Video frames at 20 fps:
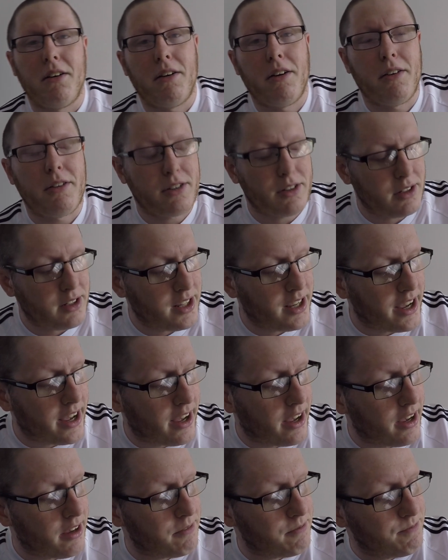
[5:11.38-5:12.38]
So
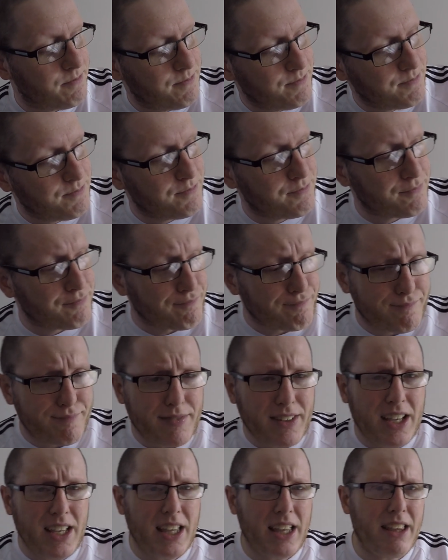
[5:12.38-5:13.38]
yeah,
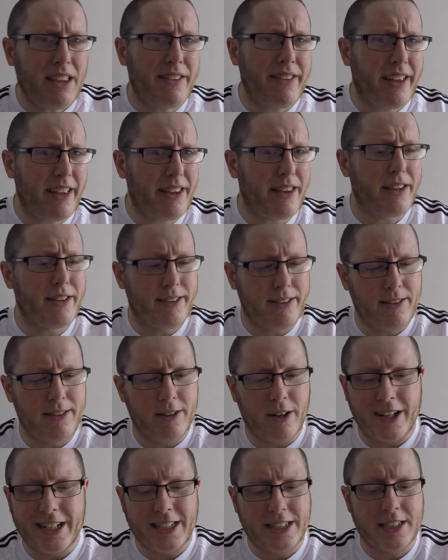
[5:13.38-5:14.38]
they're the
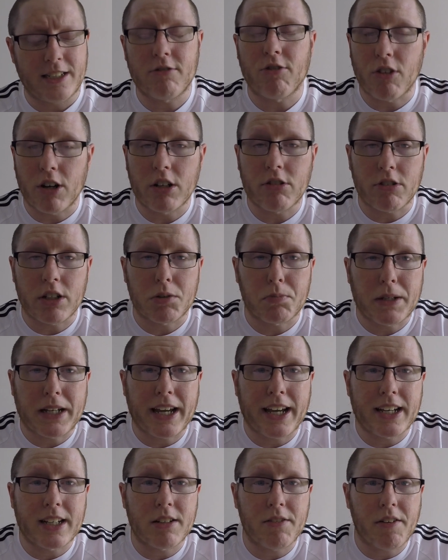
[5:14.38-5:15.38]
nicest Rice Krispie
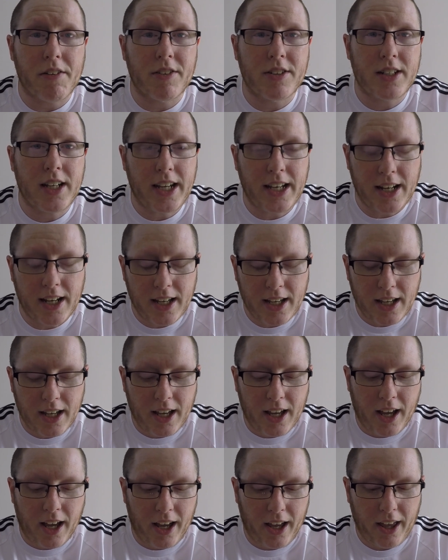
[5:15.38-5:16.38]
cakes I've ever seen.
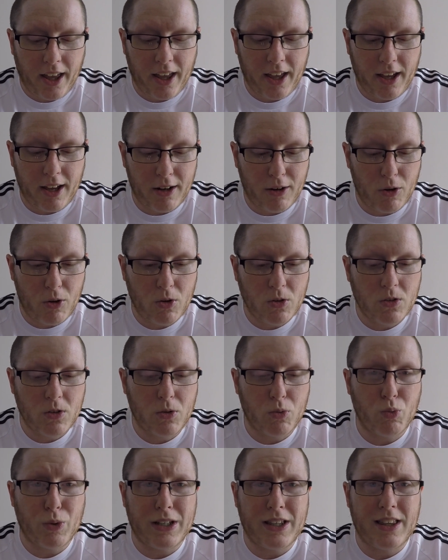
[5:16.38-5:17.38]

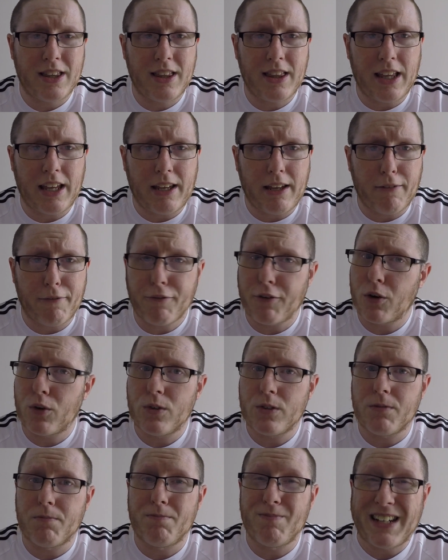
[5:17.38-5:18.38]
Along with the
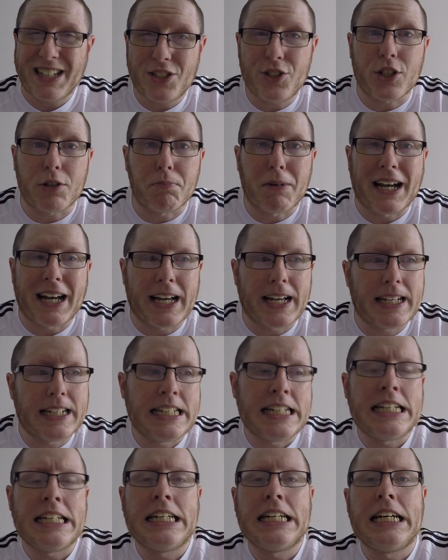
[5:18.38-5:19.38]
Frozen Magic
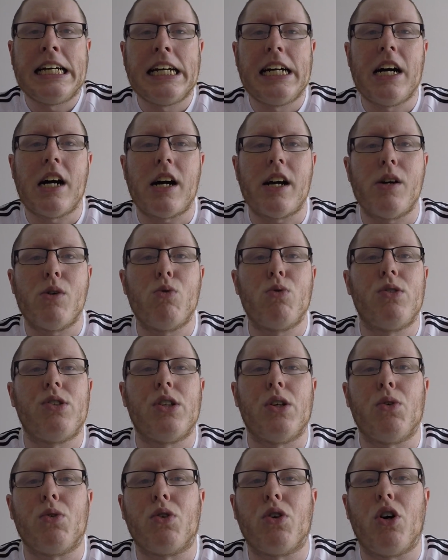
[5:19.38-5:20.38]
Band, I
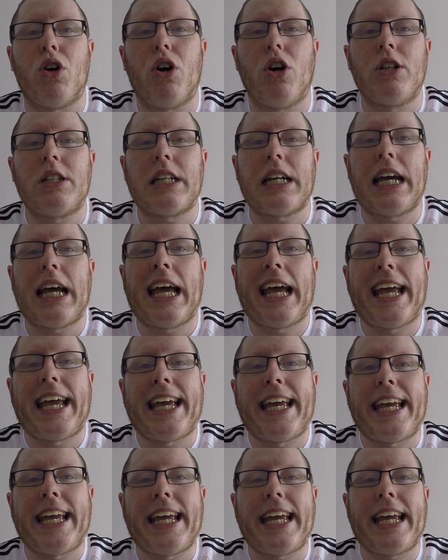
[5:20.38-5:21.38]
also got
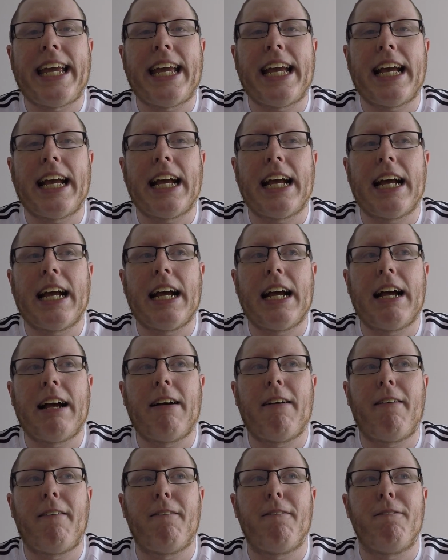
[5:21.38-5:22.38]
a
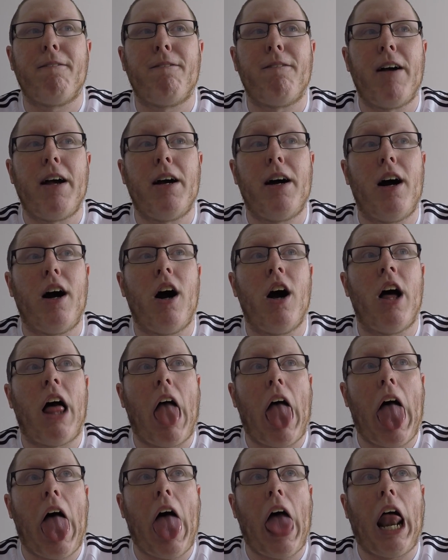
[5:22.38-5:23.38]

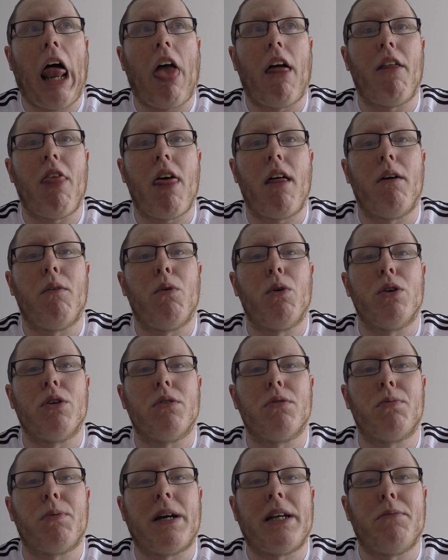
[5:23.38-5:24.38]

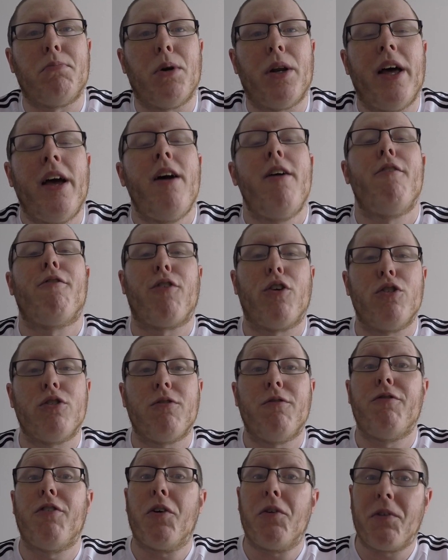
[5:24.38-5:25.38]
what way to put it,
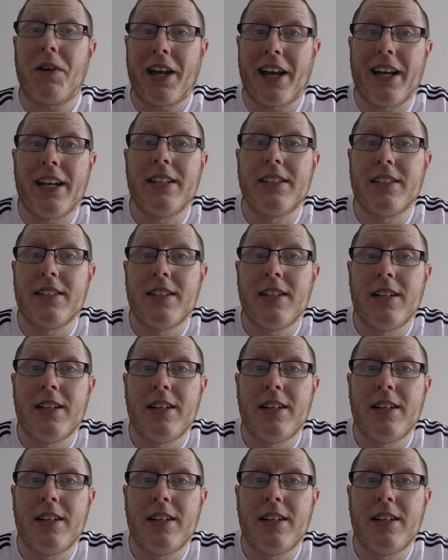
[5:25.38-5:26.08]
Frozen phone case,